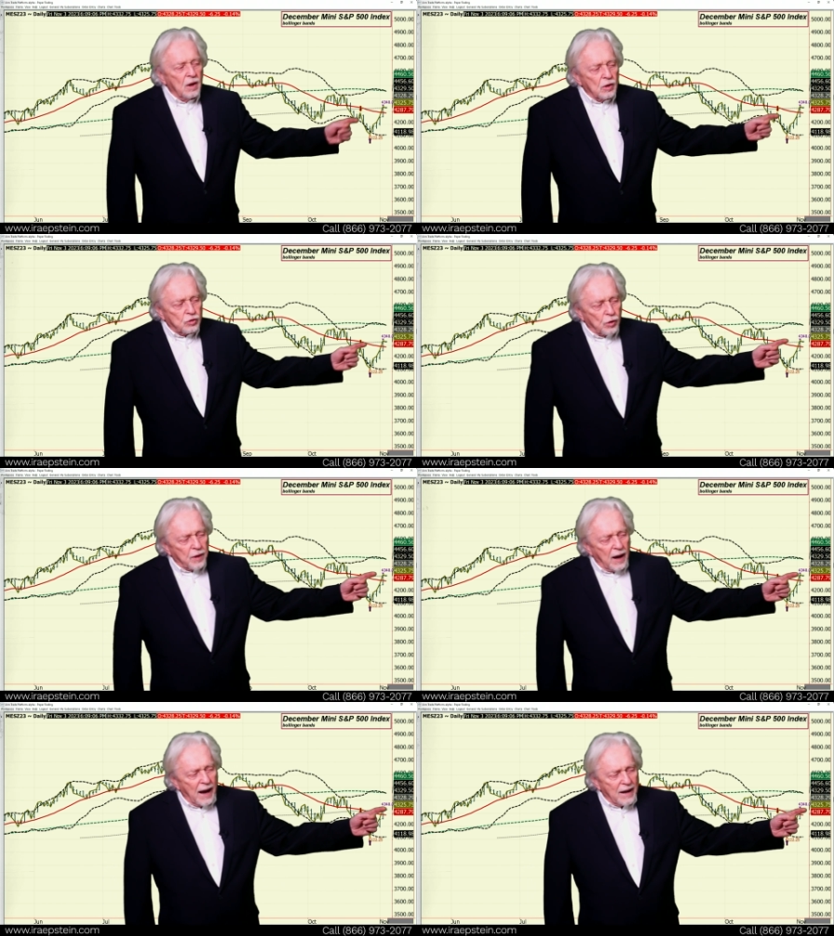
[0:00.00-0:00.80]
So the
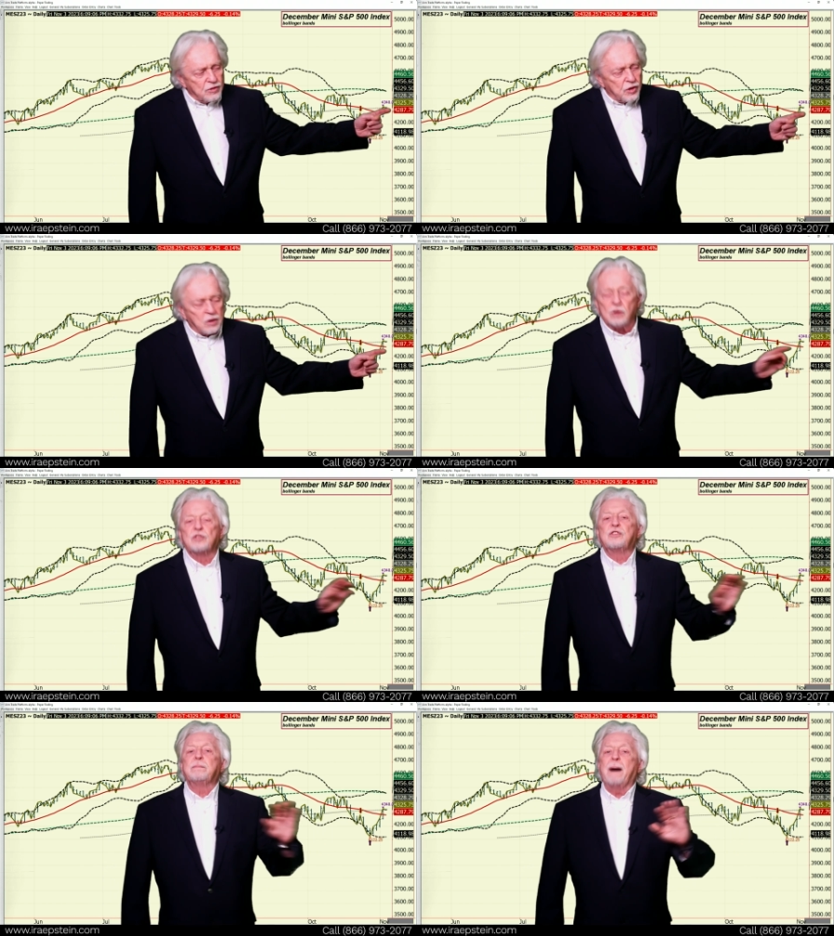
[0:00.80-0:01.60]
logical
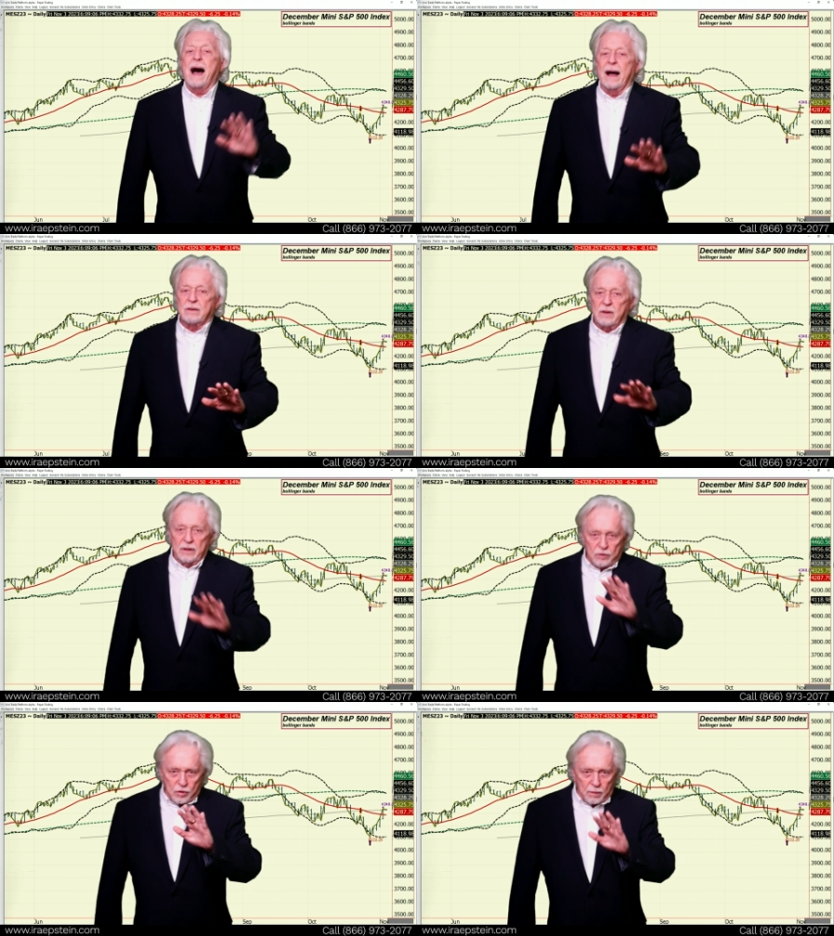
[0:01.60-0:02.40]
spot
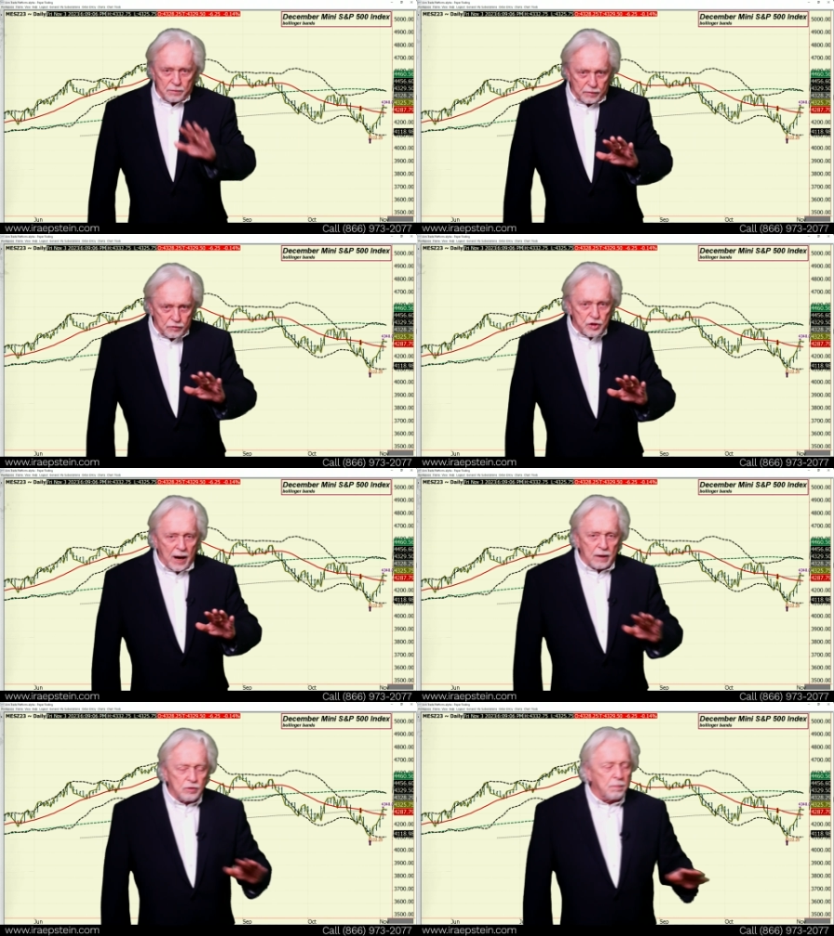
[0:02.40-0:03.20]
in terms of
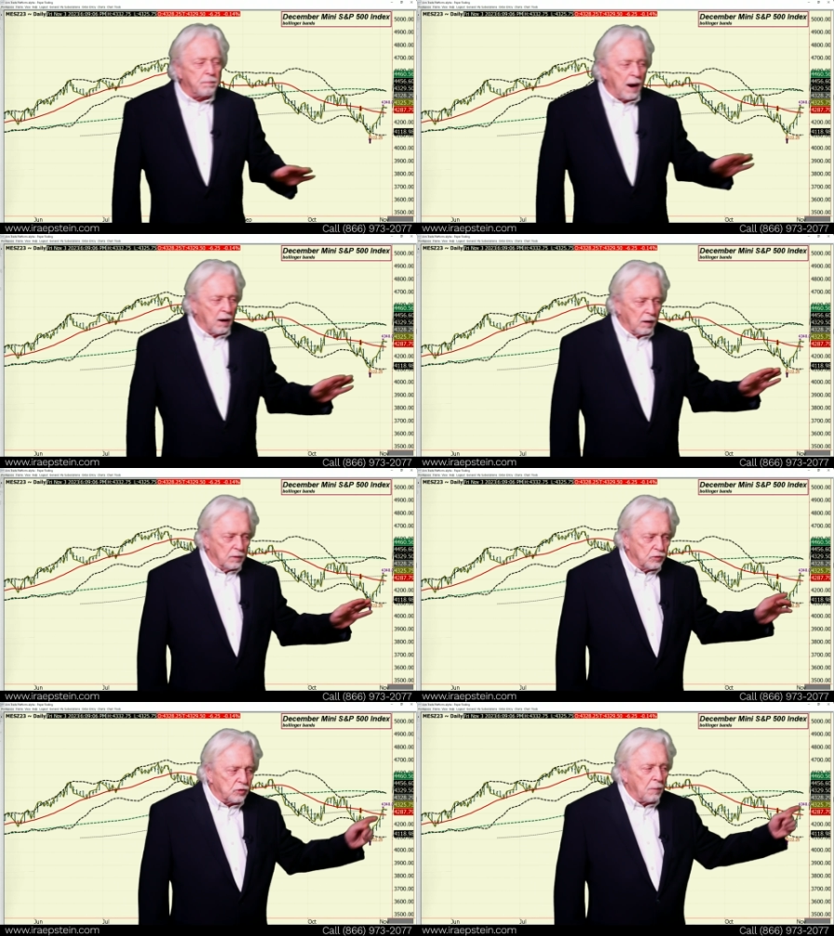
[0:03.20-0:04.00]
chart
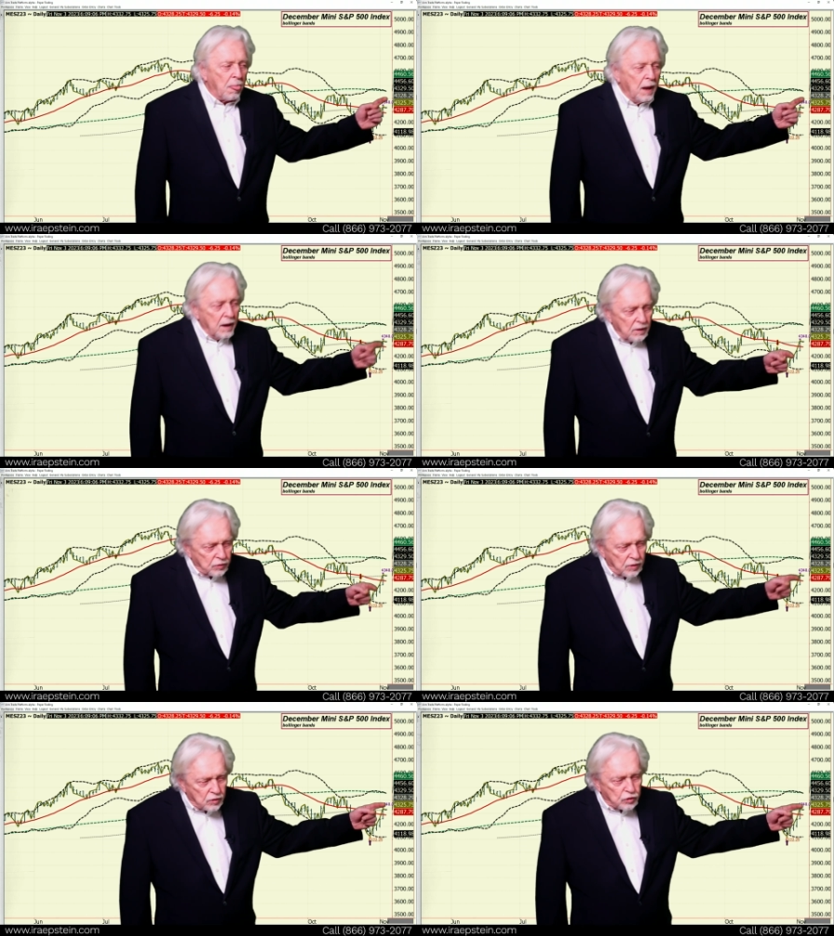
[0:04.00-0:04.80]
parlance is
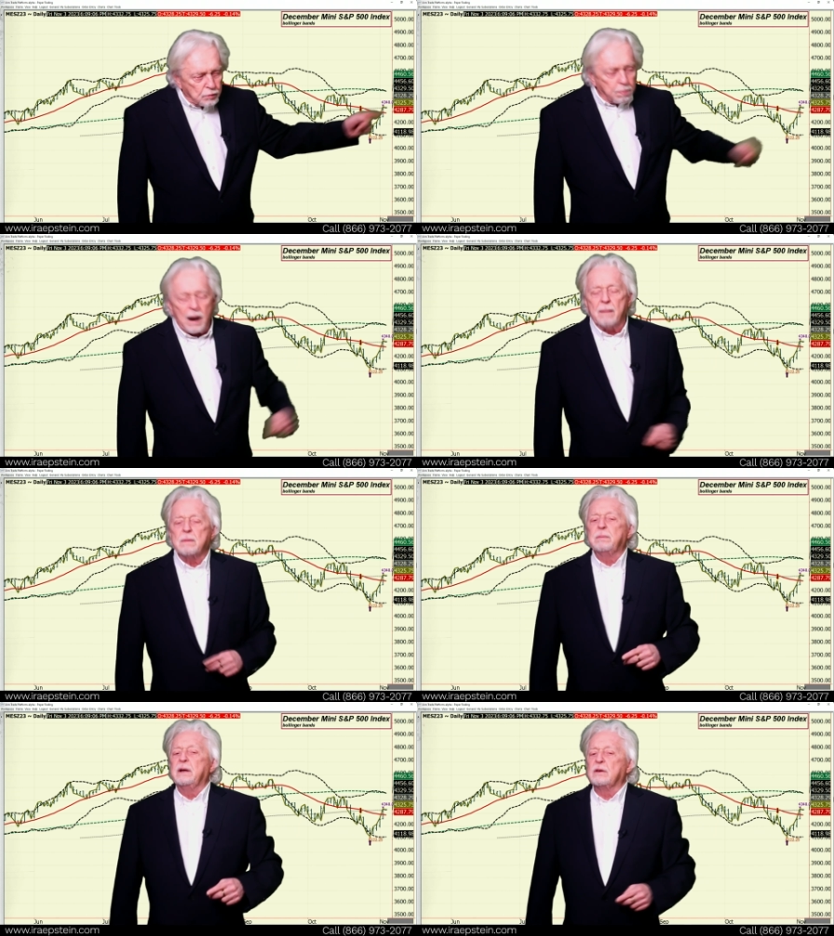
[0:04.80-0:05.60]
this is
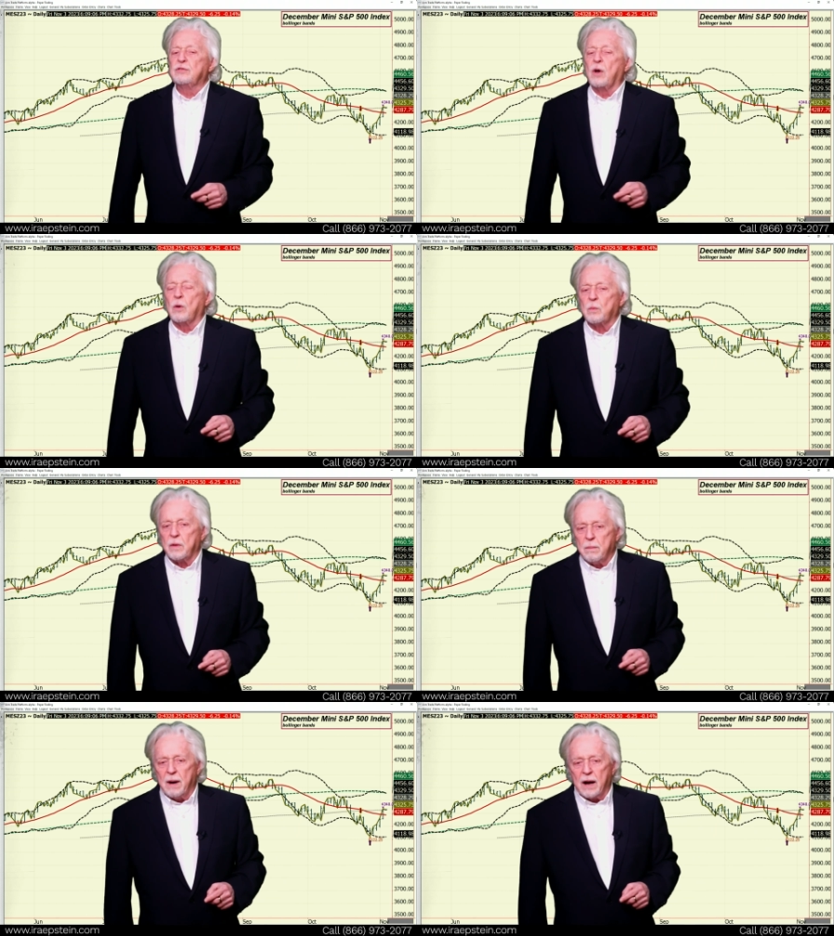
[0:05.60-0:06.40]
probably a zone where
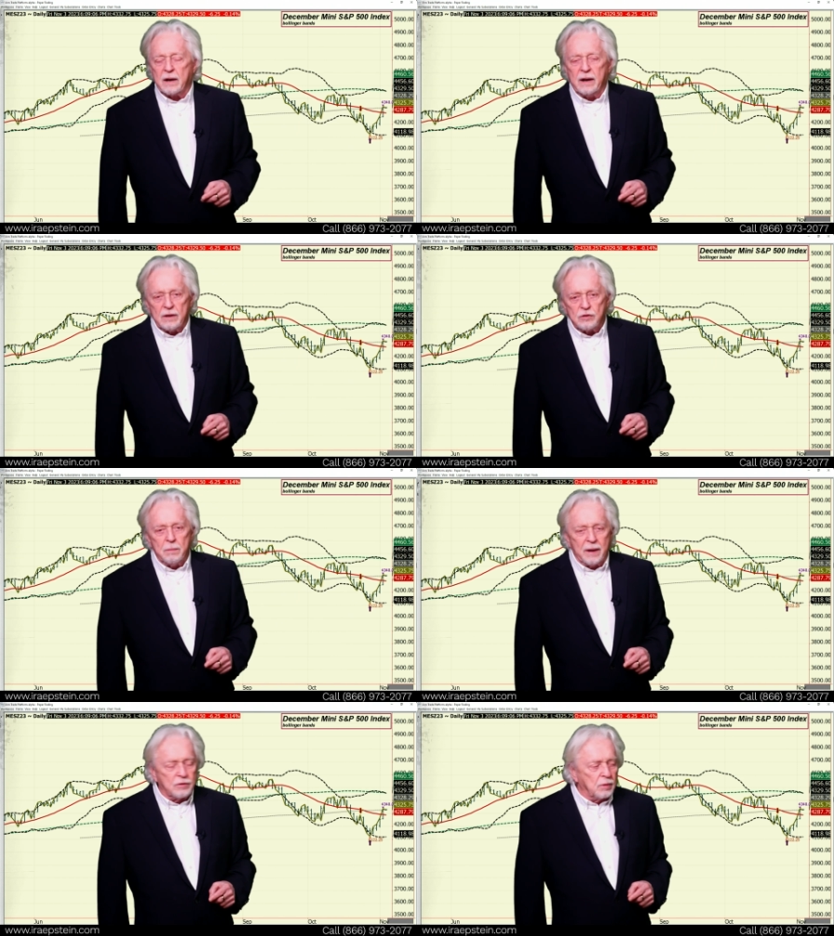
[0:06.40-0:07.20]
the market has to
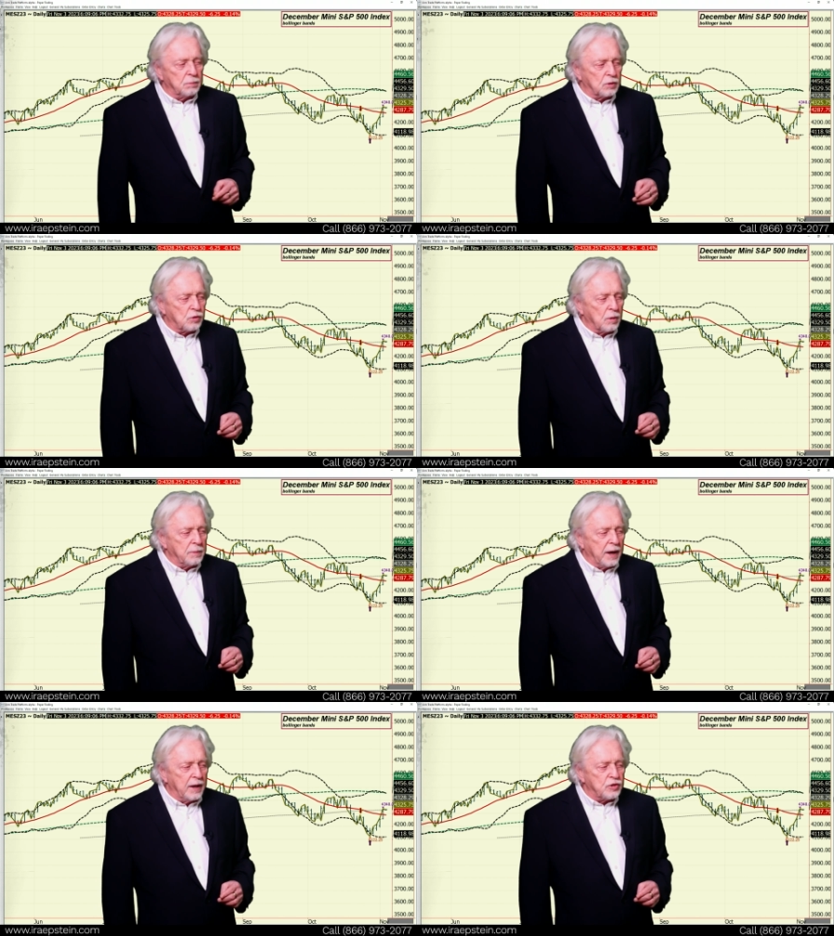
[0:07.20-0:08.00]
make some
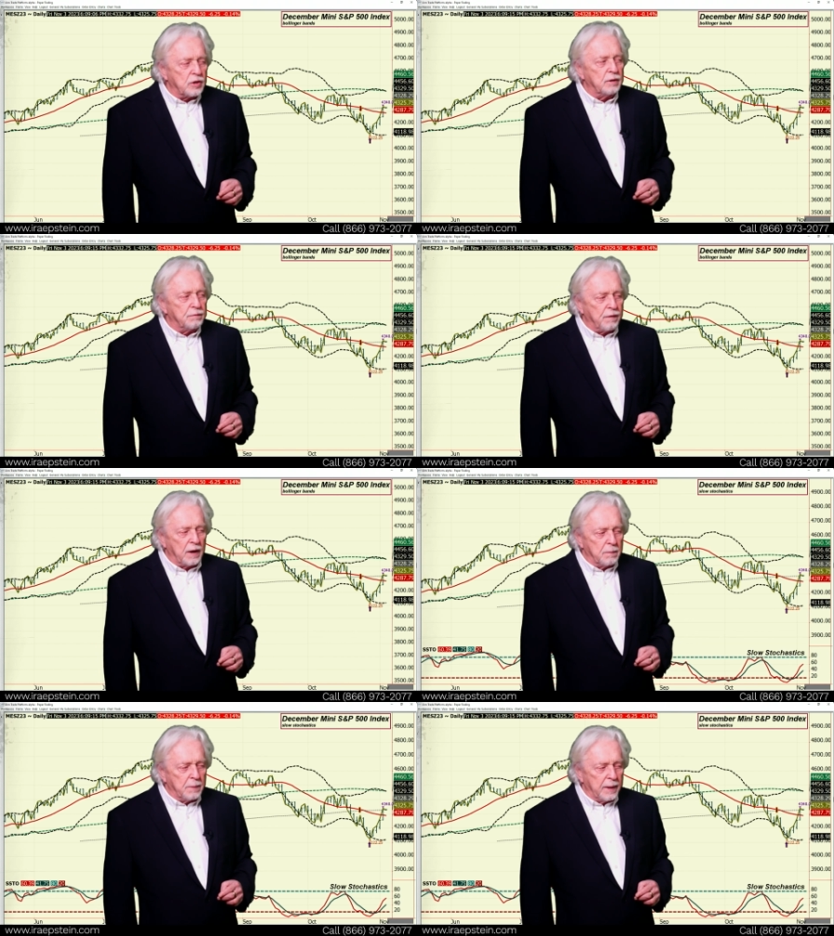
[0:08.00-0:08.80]
determination and
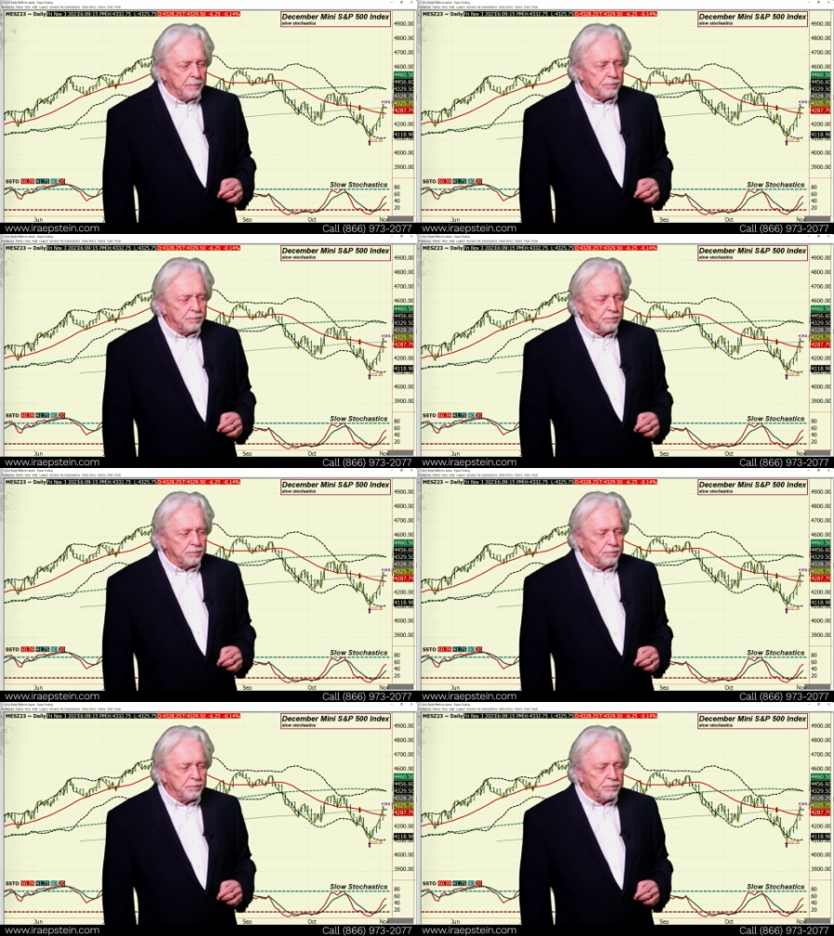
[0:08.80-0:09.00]
fight a bit.